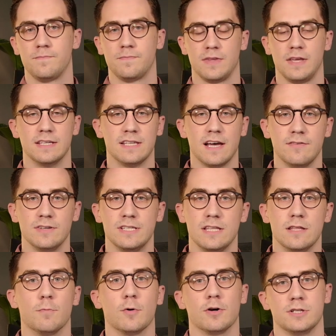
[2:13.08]
is obviously
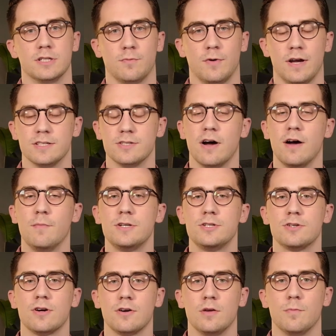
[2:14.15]
the purchase price. how
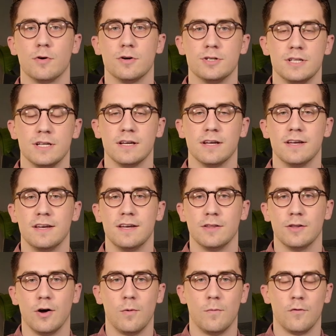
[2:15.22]
much are you purchasing
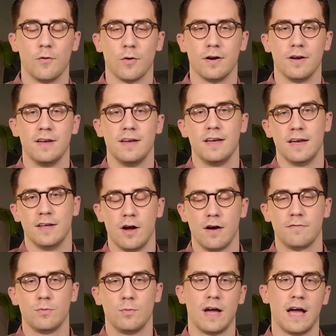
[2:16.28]
the home for? And
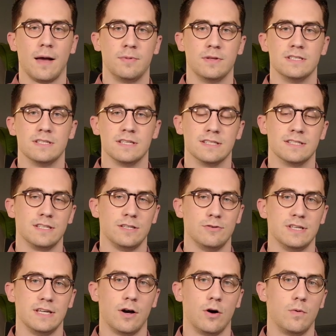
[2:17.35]
often what happens is you
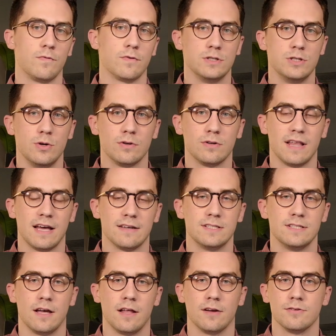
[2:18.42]
see a home for
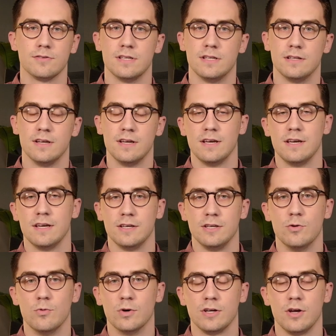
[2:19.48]
$200,000 and
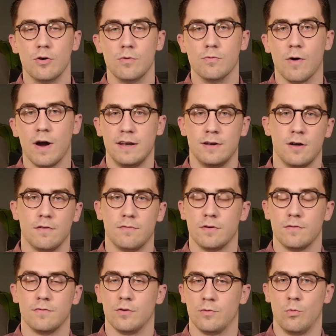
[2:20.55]
you want to go write an offer
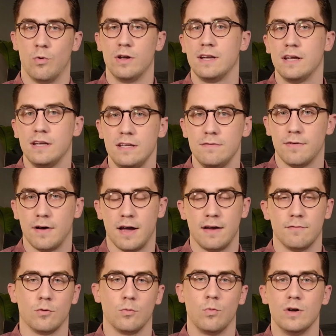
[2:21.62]
for 195
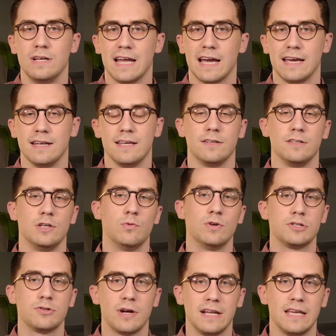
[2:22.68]
or 190. You want
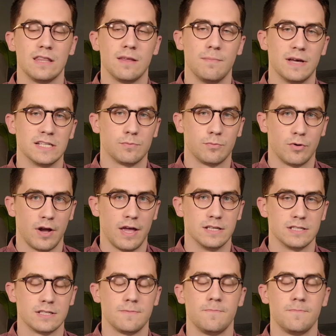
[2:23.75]
to try to get the best price.